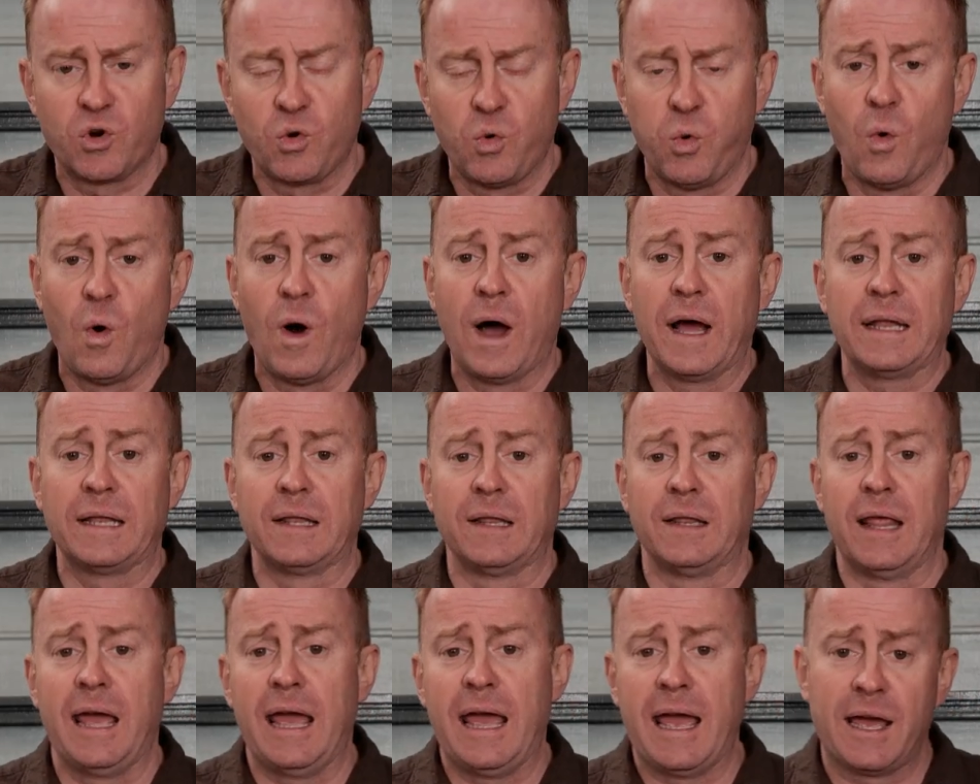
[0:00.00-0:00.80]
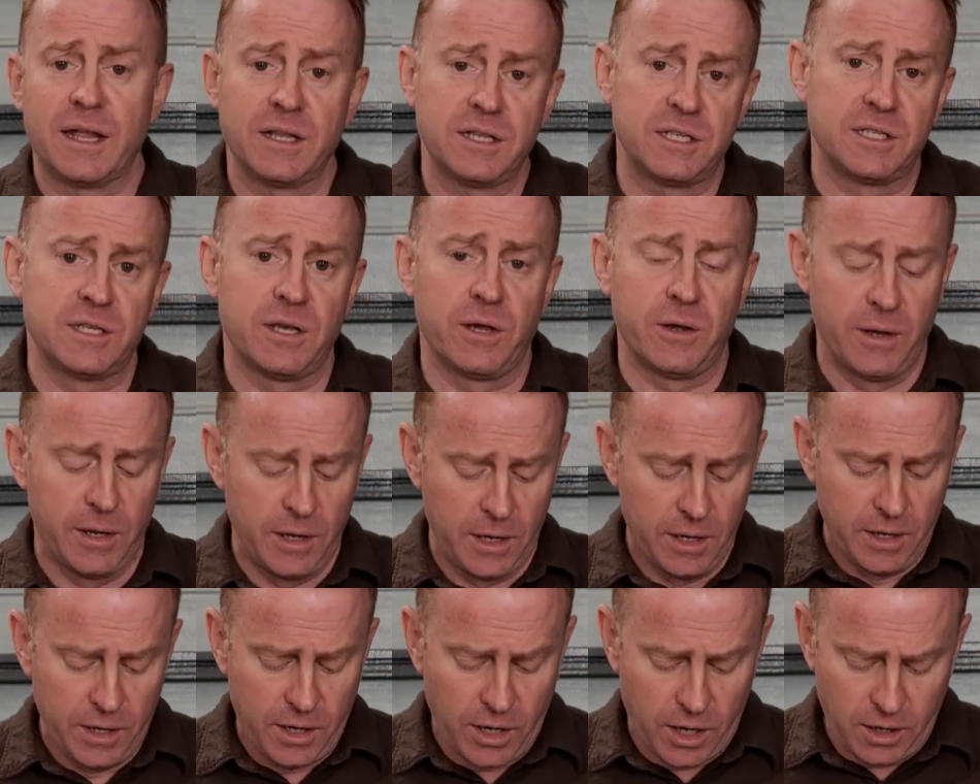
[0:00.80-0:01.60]
quite loud. So
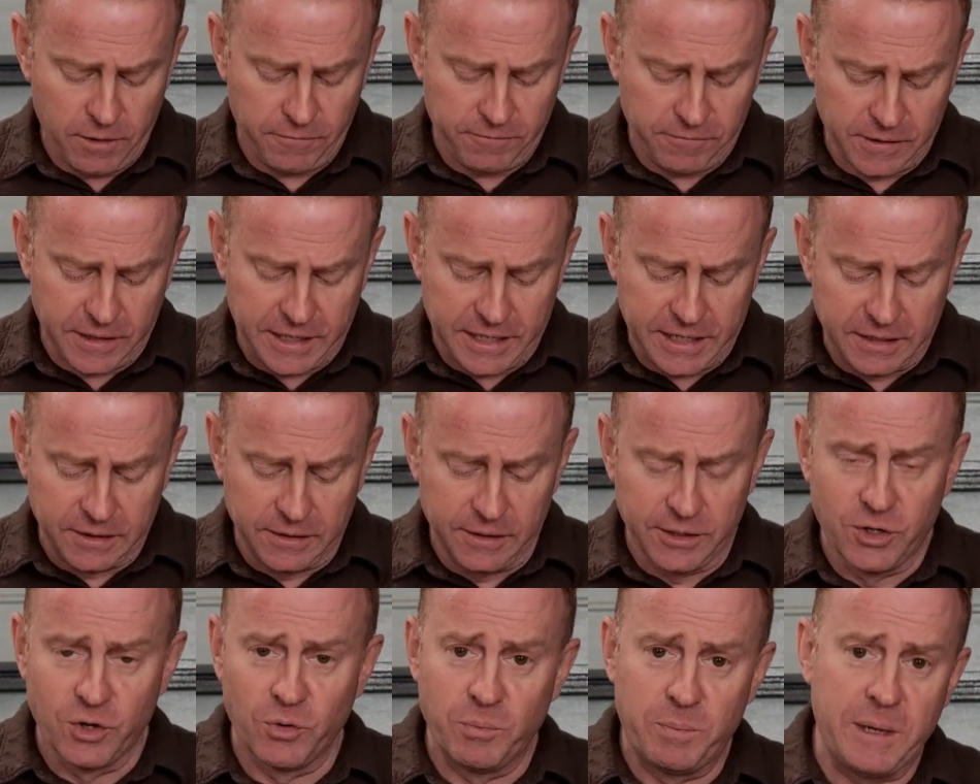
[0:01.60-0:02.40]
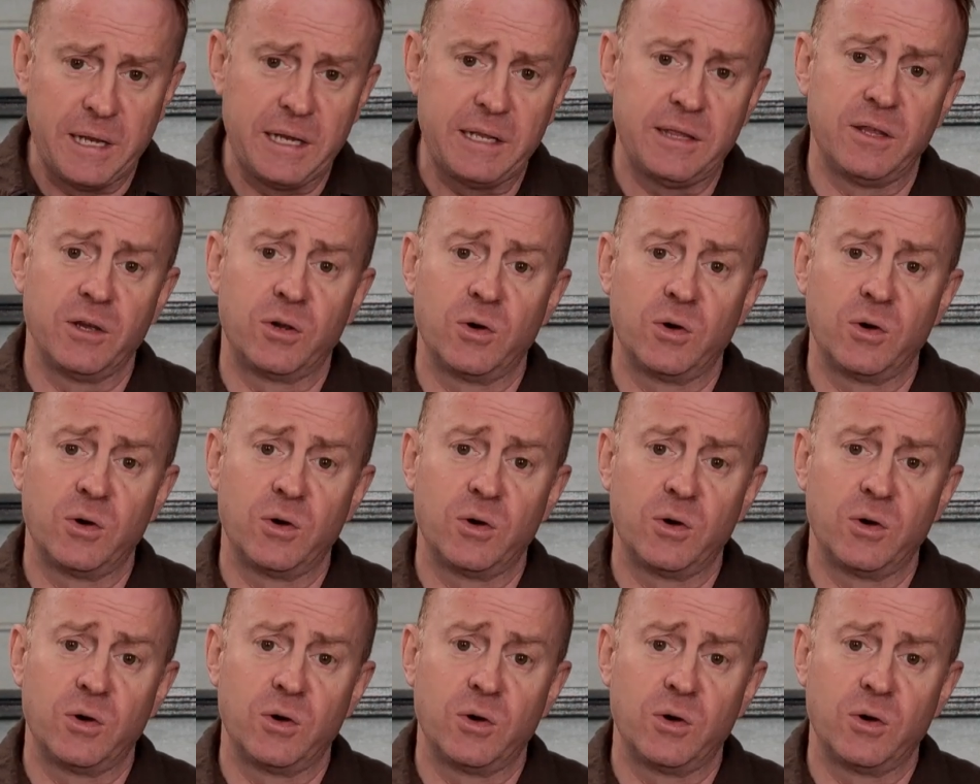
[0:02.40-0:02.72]
hopefully in a little bit,